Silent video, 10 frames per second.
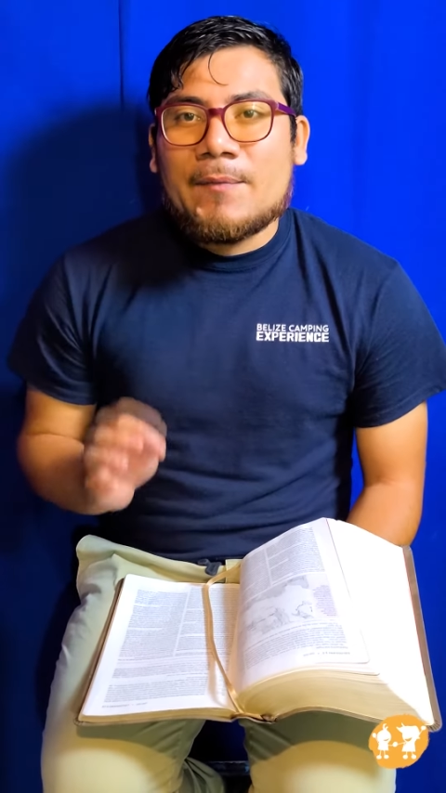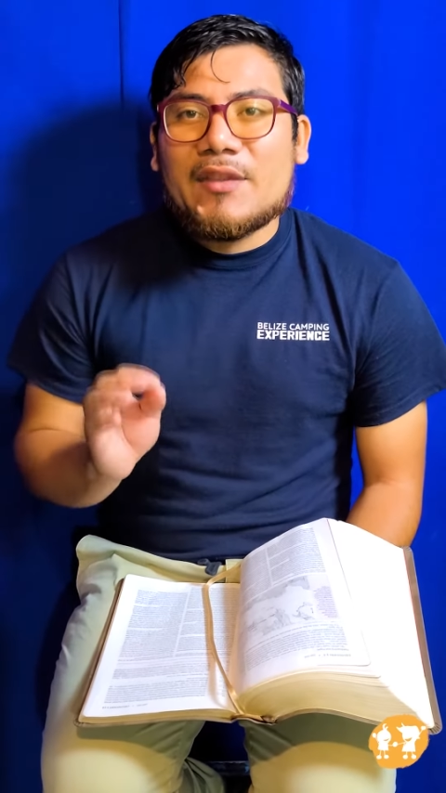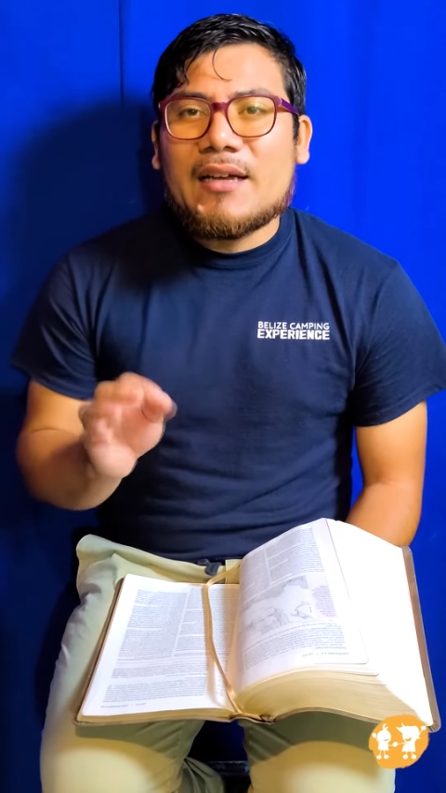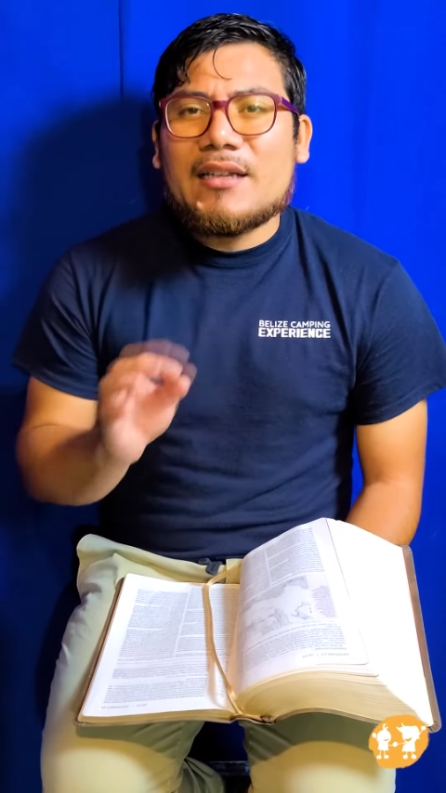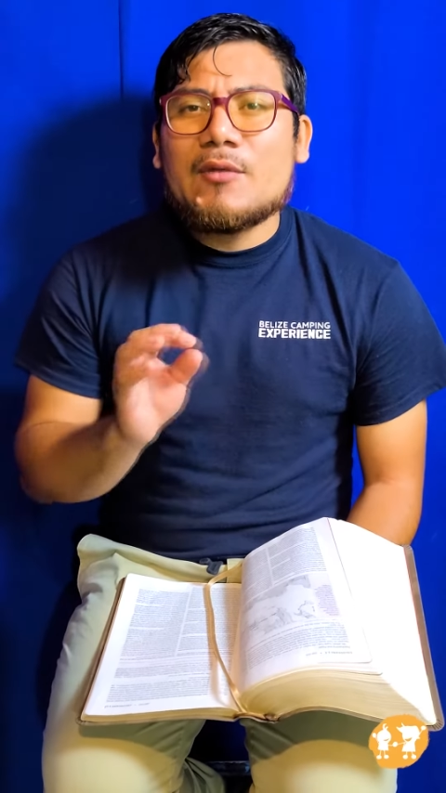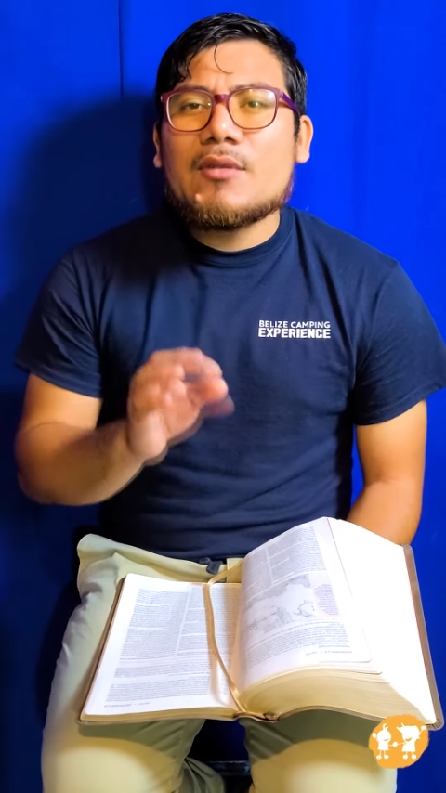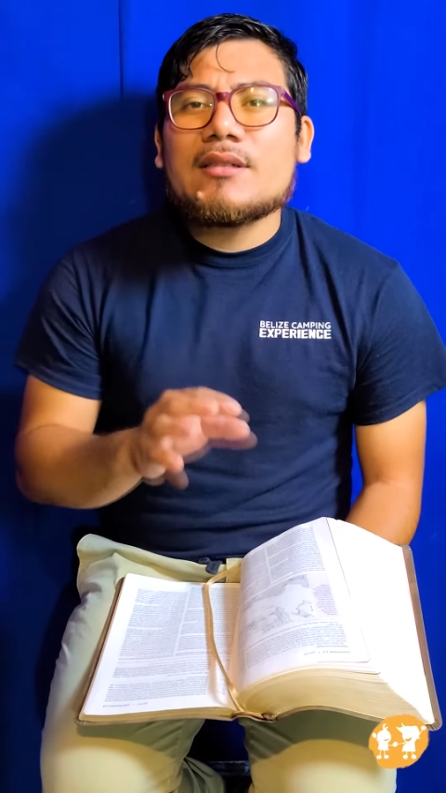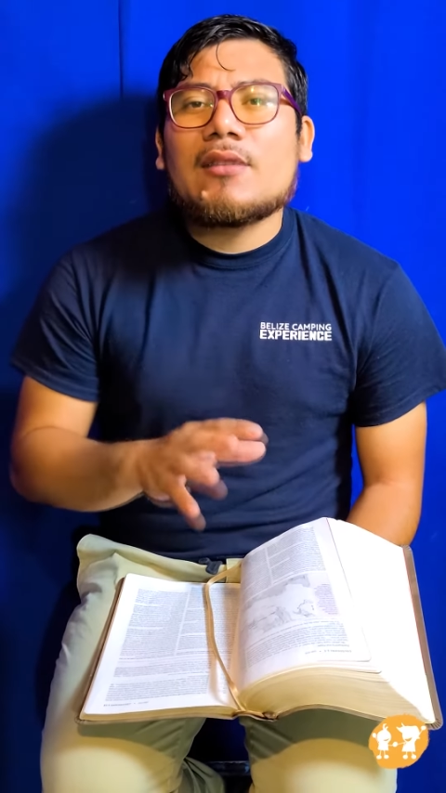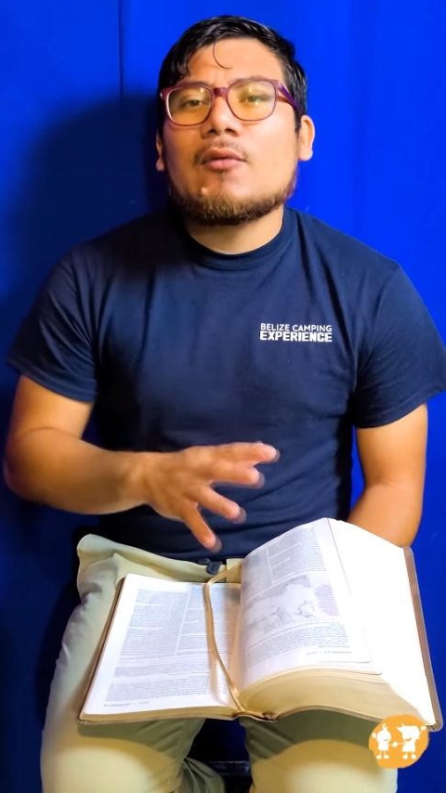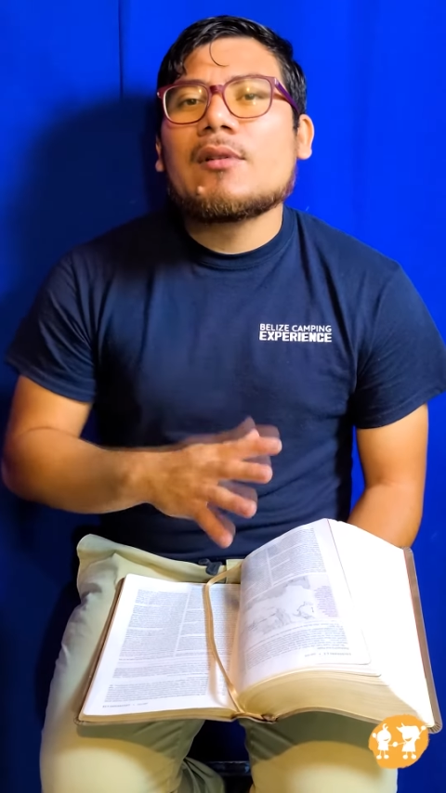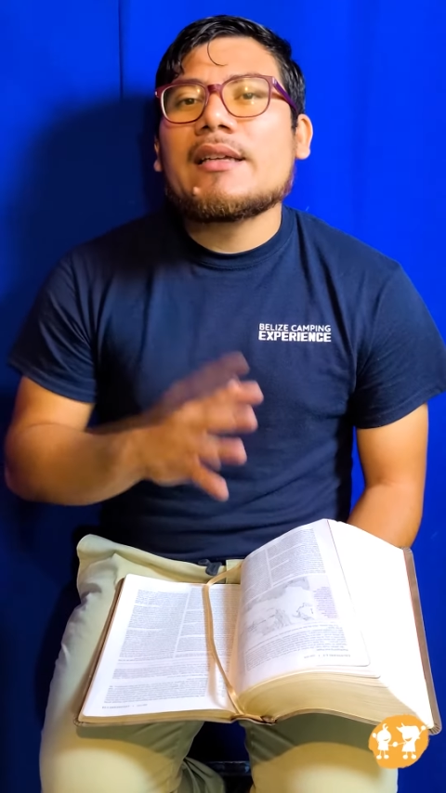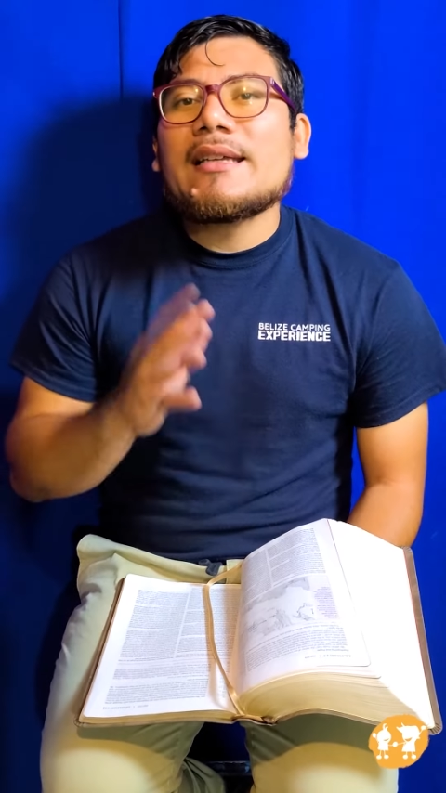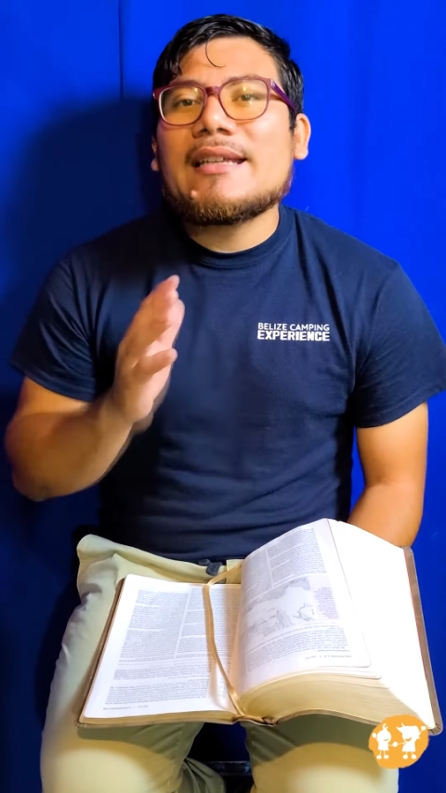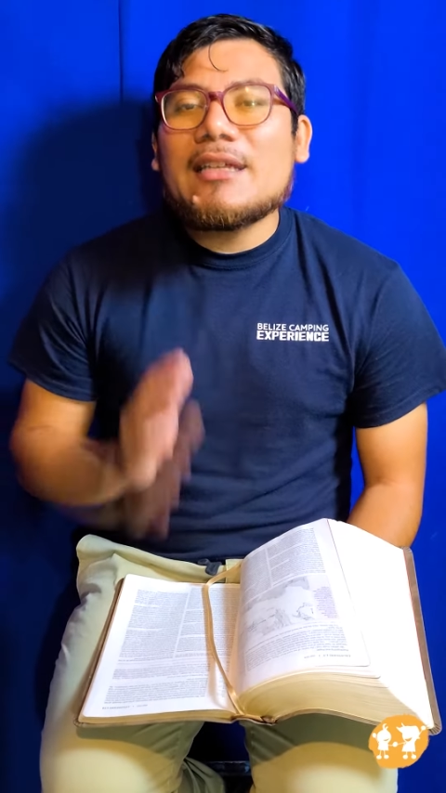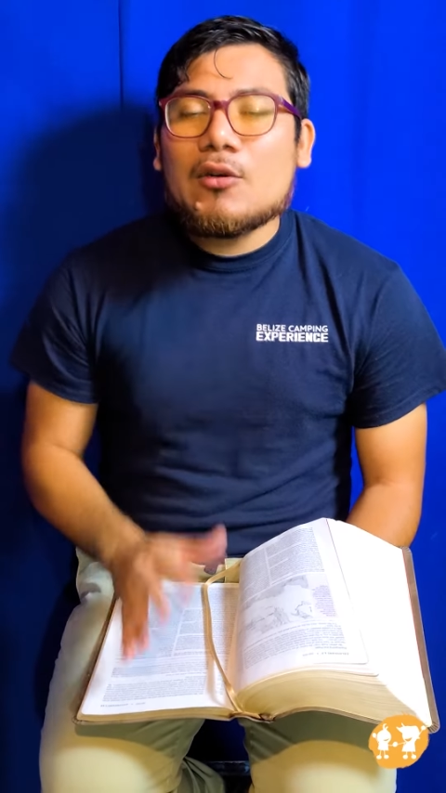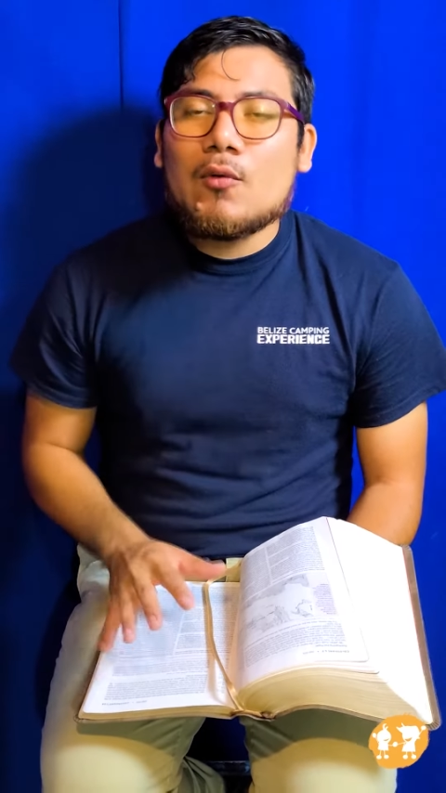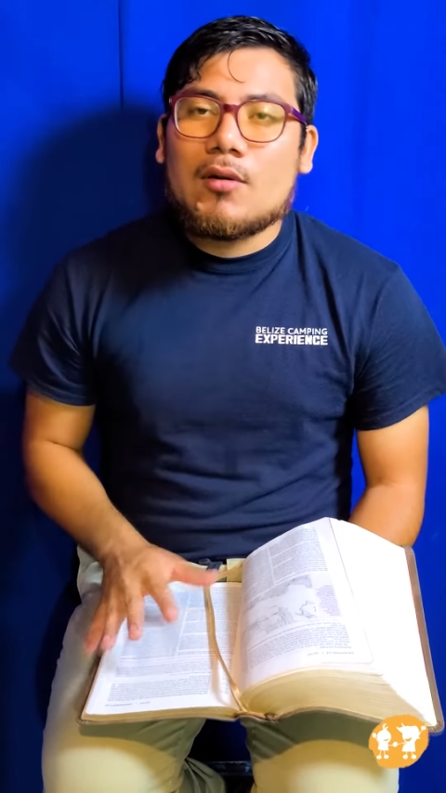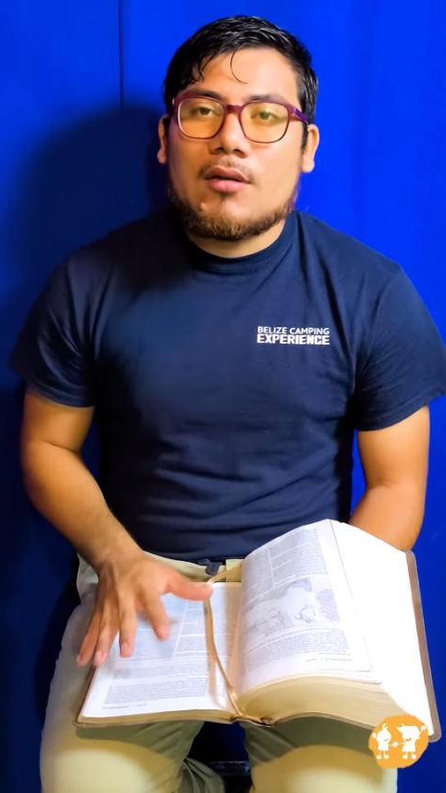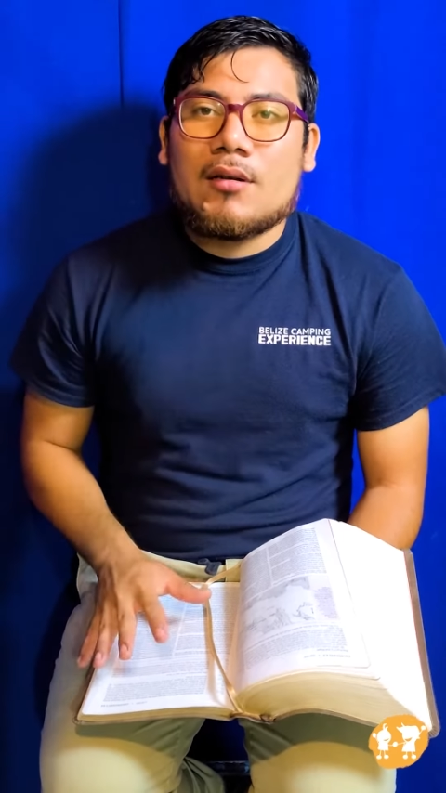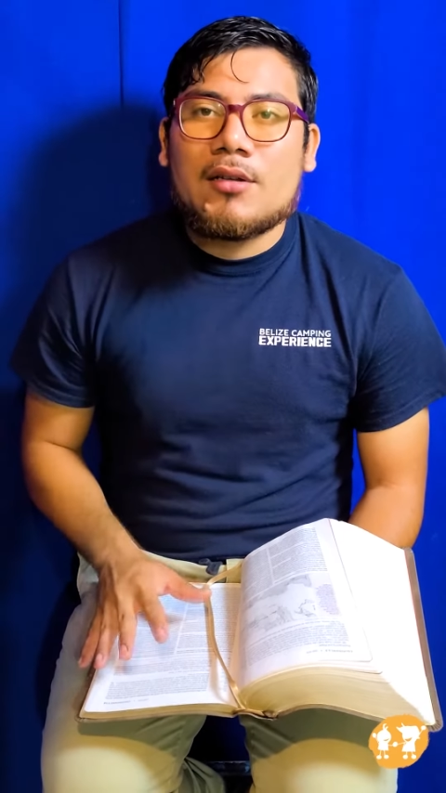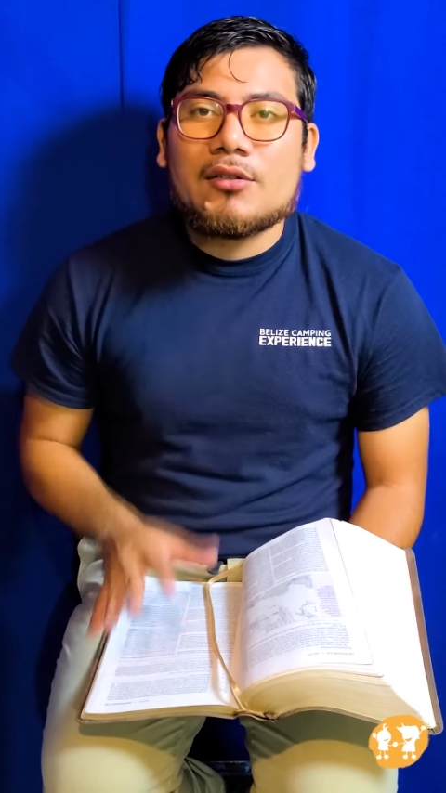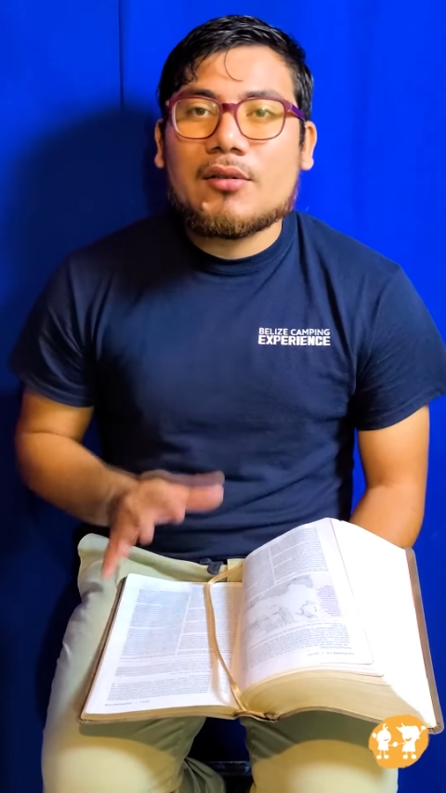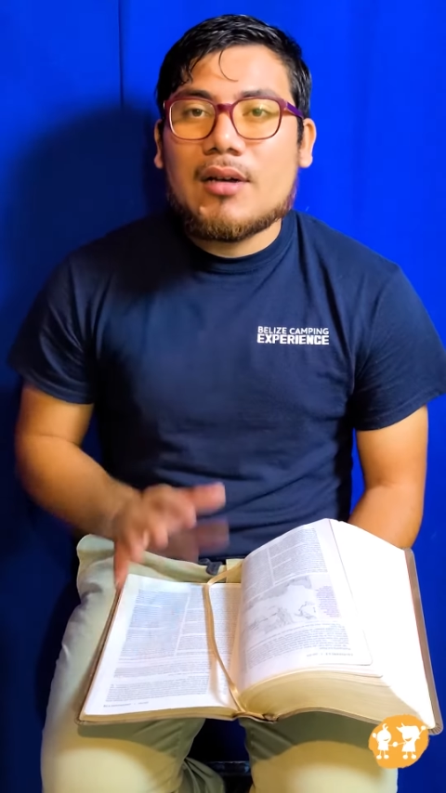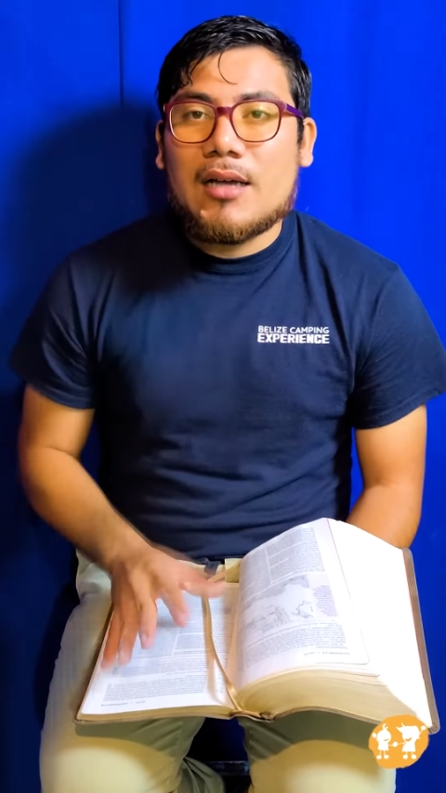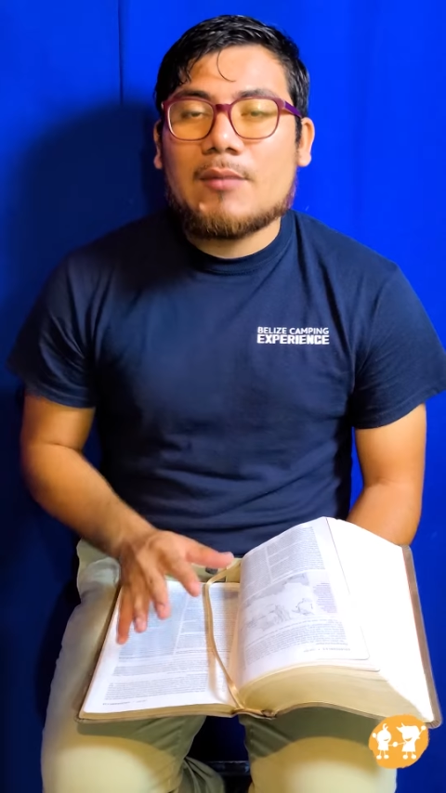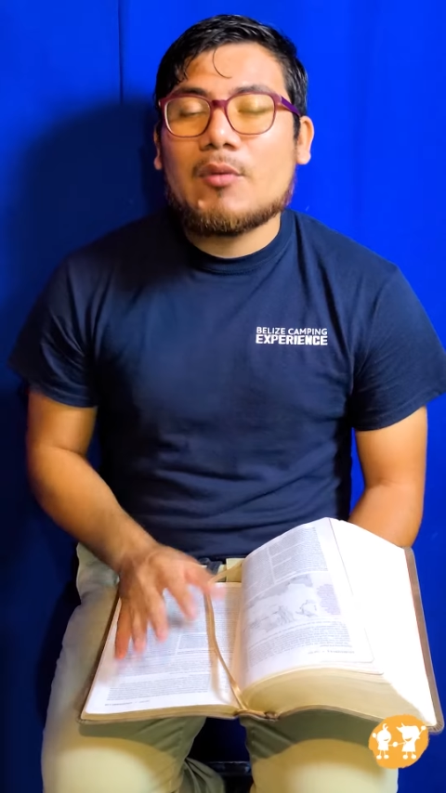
That he was not only equal to God,